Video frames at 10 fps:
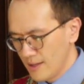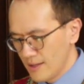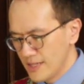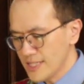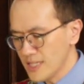
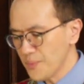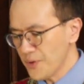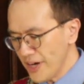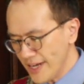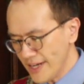It's a
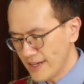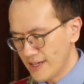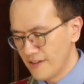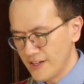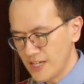prayer
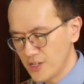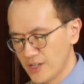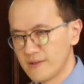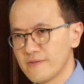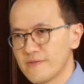and a
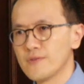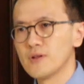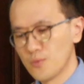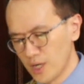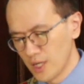vision for a
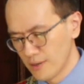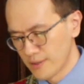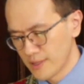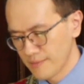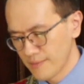
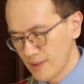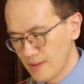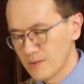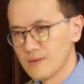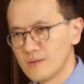world
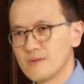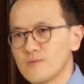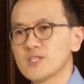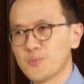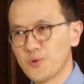
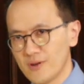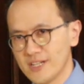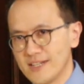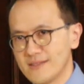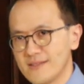was
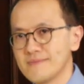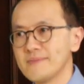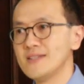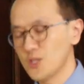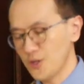broken,
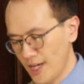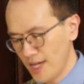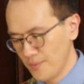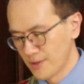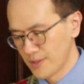in
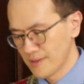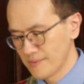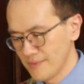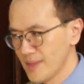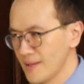trouble.
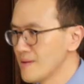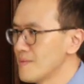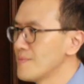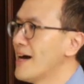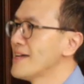
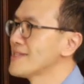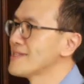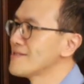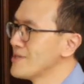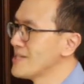But
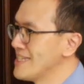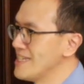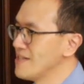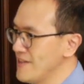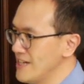we see
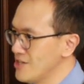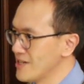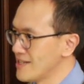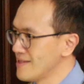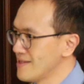the
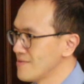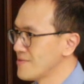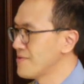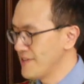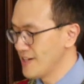vision,
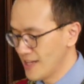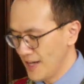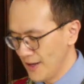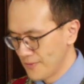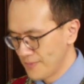we feel the
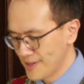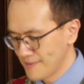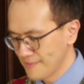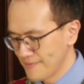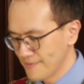hope.
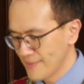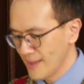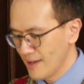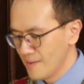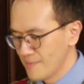
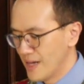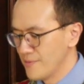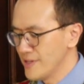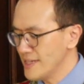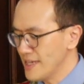May
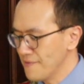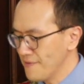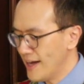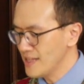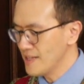we can
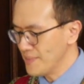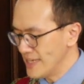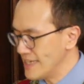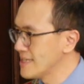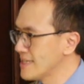find the
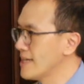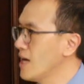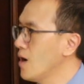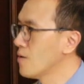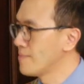peace and
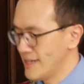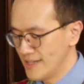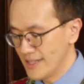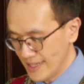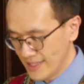hope
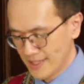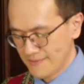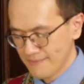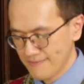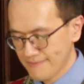in it.
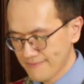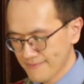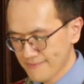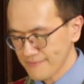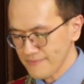
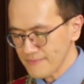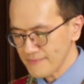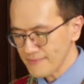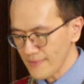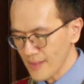
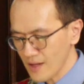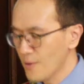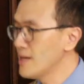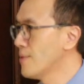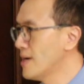
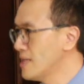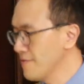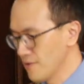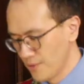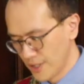What a
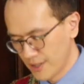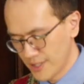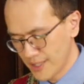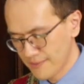wonderful world.